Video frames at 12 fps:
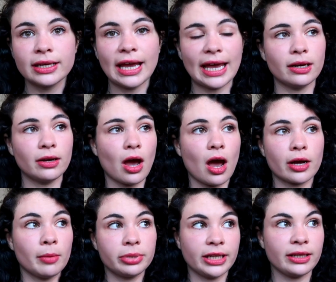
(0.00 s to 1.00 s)
and
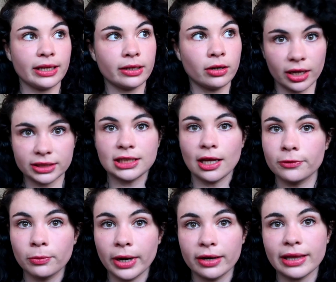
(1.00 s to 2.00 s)
completely not
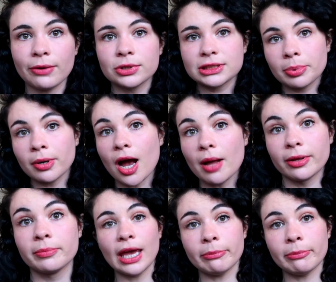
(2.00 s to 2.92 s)
self-aware. That was the problem.